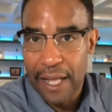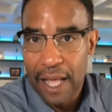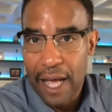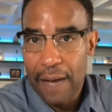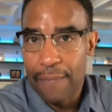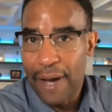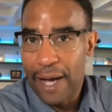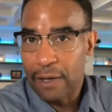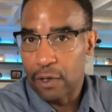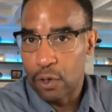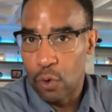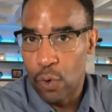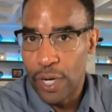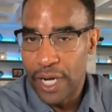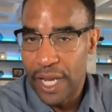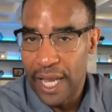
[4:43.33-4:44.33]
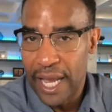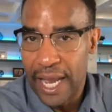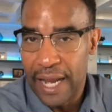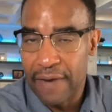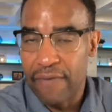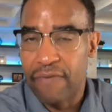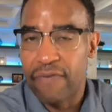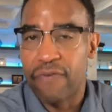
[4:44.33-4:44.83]
about going
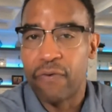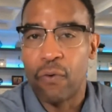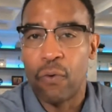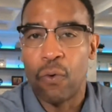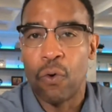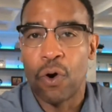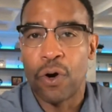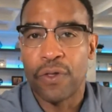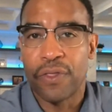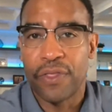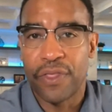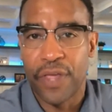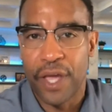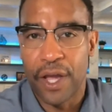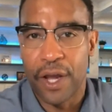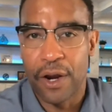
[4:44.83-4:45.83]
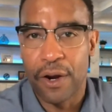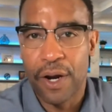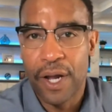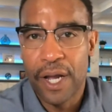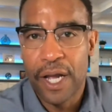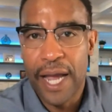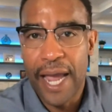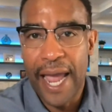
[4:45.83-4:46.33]
in for their
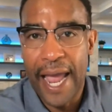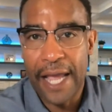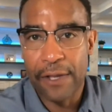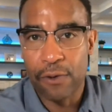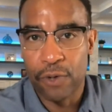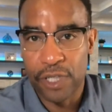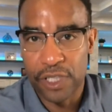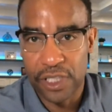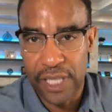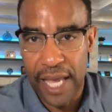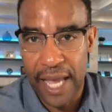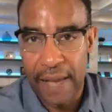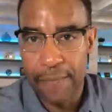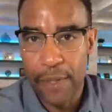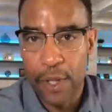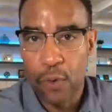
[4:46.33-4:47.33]
annual exam,